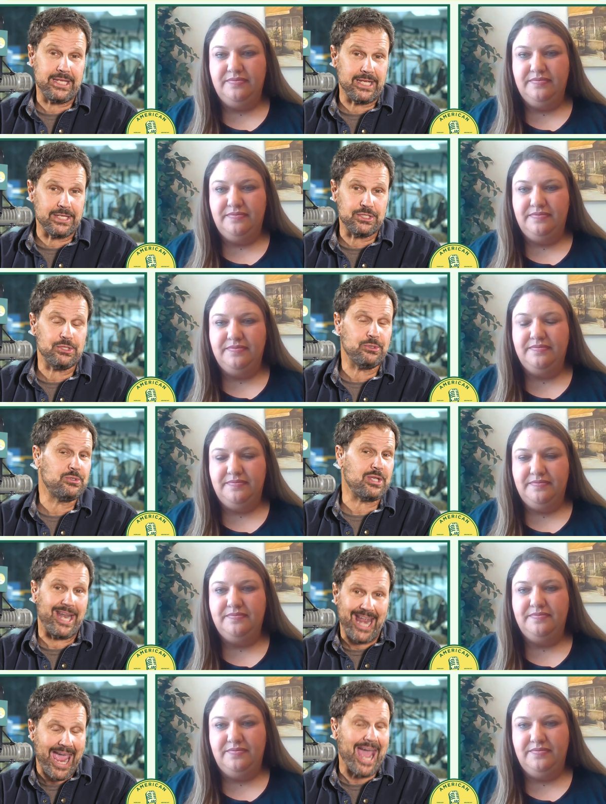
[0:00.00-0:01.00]
Speaker 1: the issues,
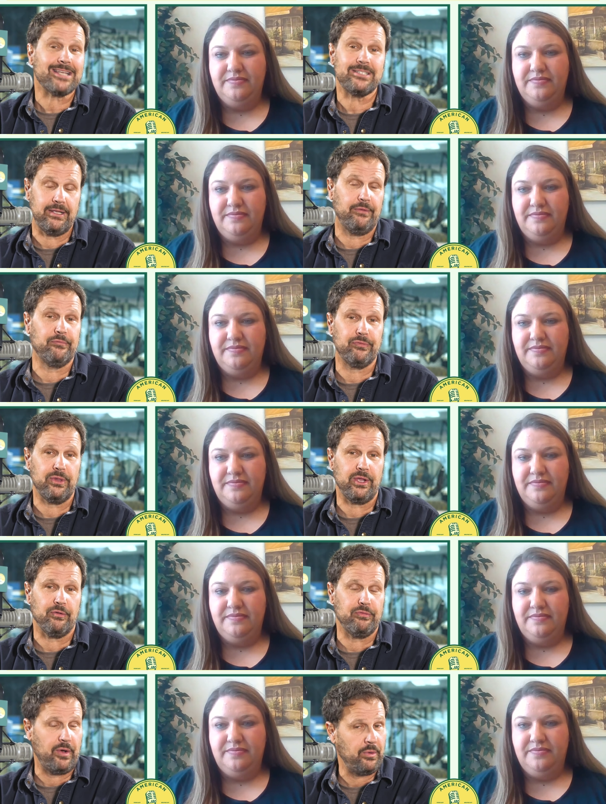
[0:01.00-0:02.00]
and ask them for
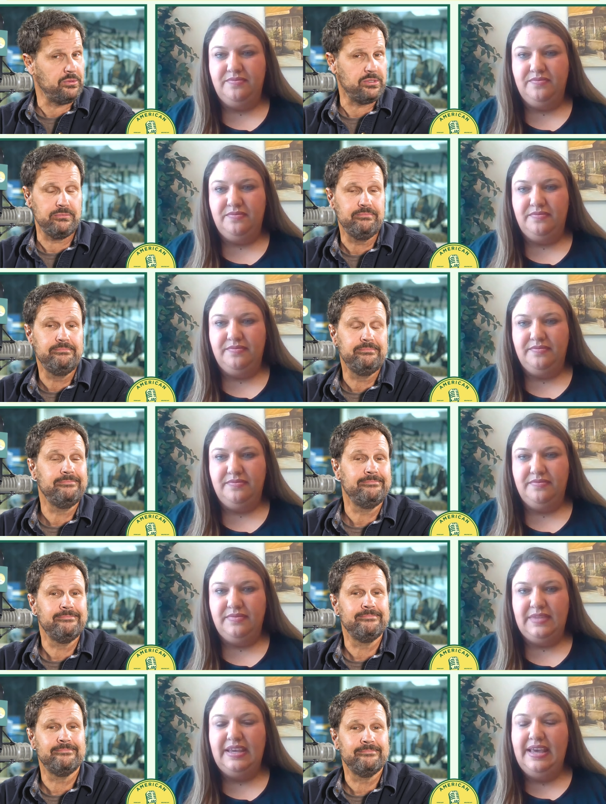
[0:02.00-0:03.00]
their vote.
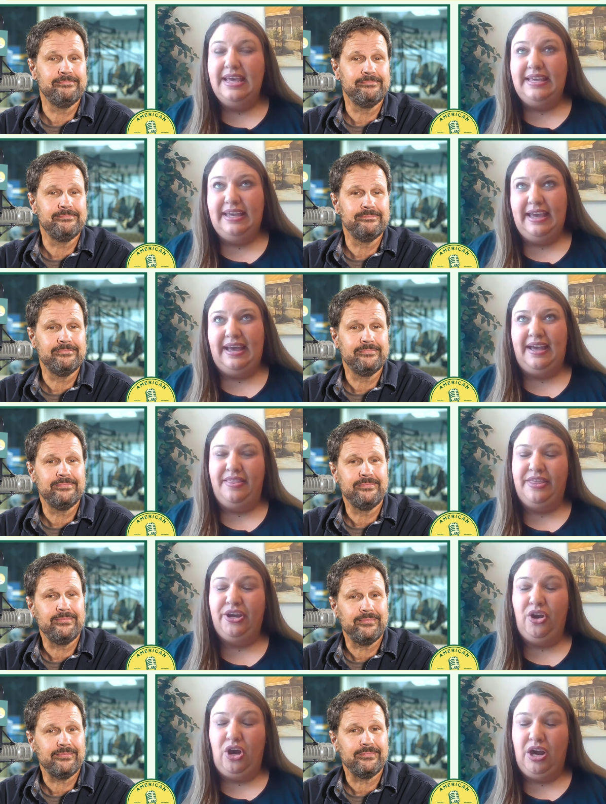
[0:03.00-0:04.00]
Speaker 2: Yeah,
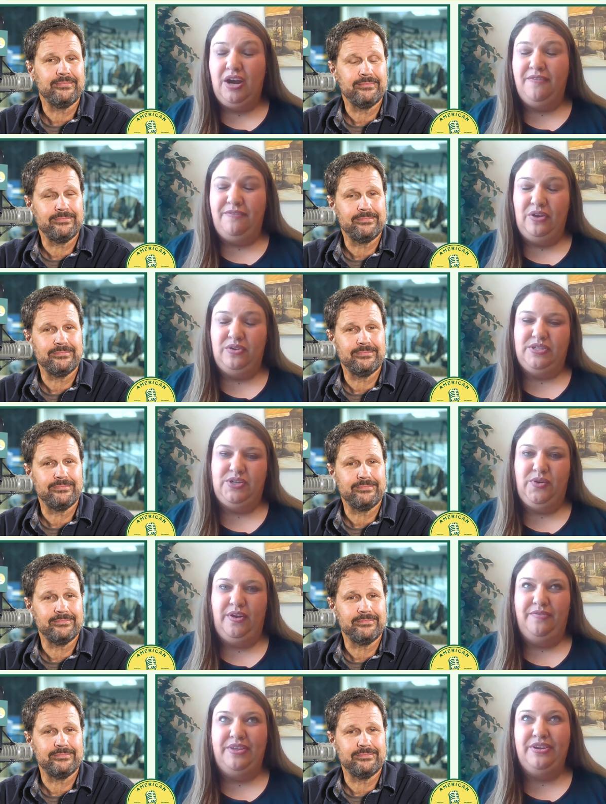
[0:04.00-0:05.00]
there are folks
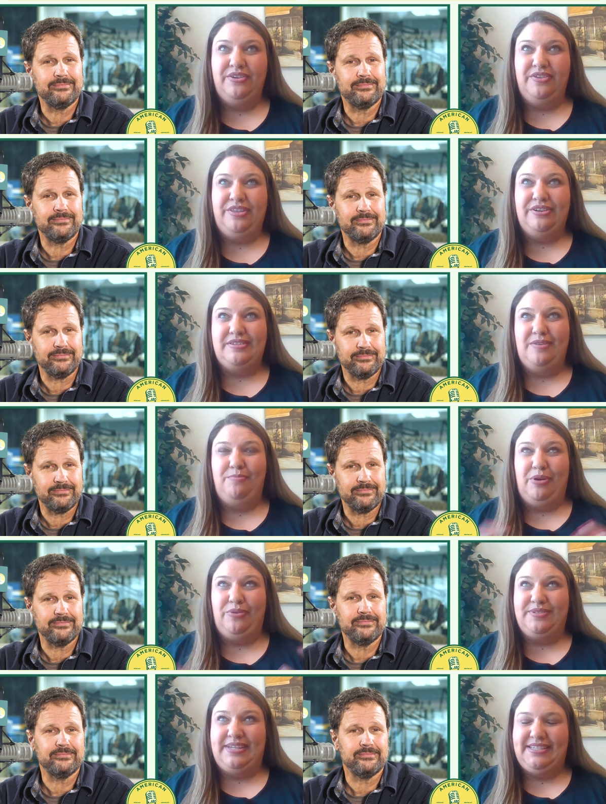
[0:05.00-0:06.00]
who have, there's
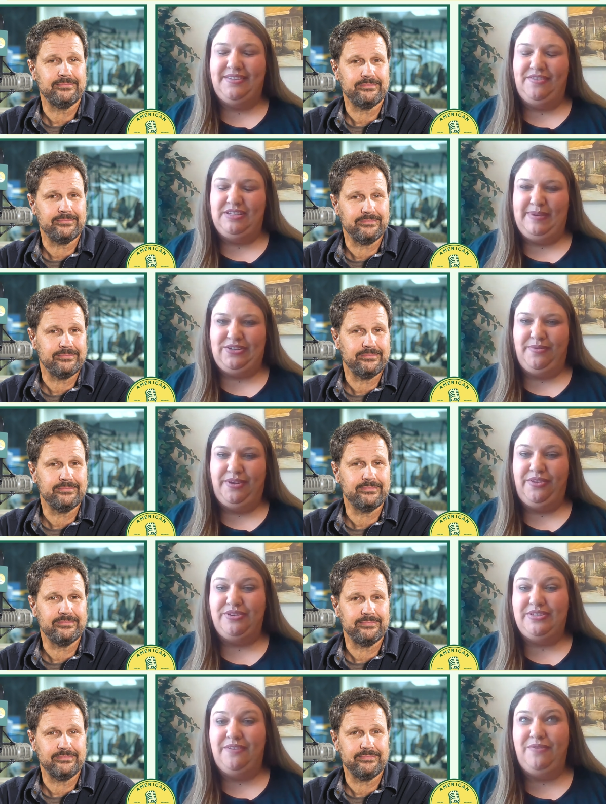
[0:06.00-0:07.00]
both sides of the spectrum
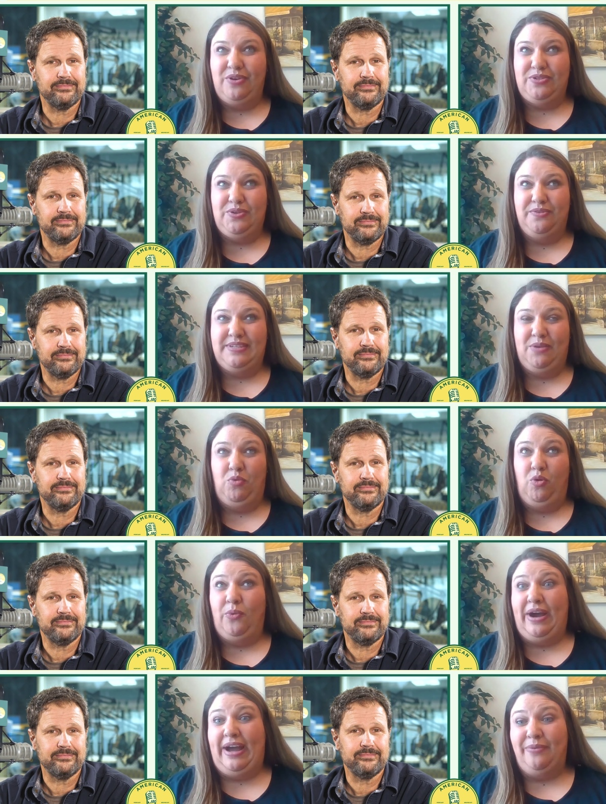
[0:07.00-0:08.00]
there. There's some folks who have said,
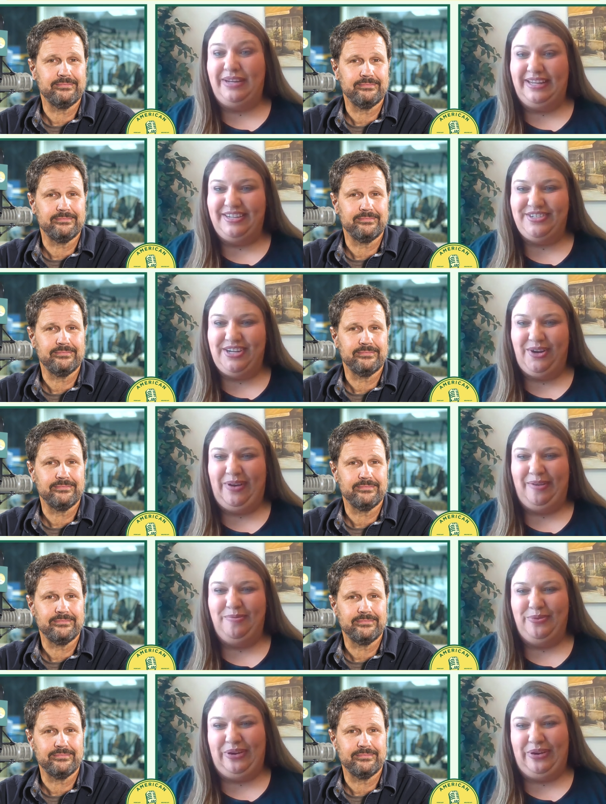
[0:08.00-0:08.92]
well, why would he show up,